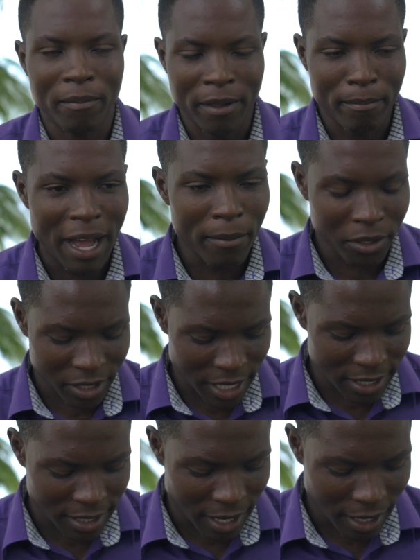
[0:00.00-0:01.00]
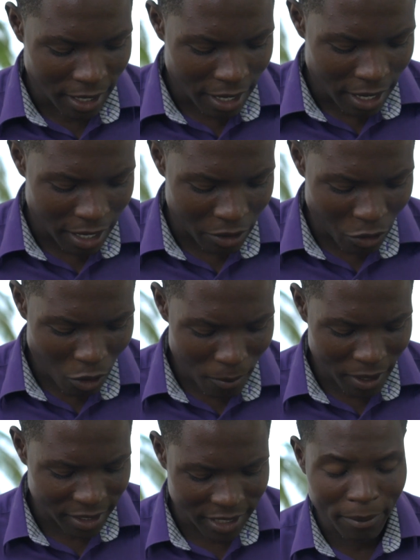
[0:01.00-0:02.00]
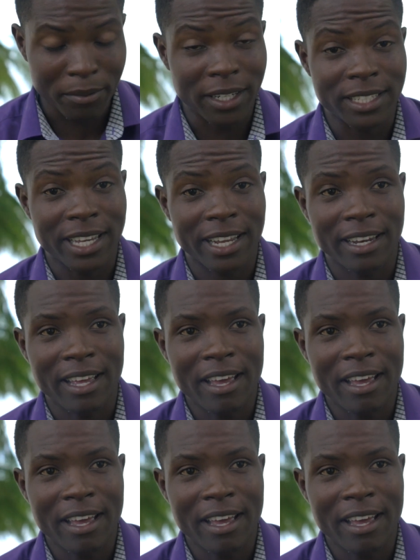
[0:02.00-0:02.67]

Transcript: The Bible says uh, in Romans chapter 10,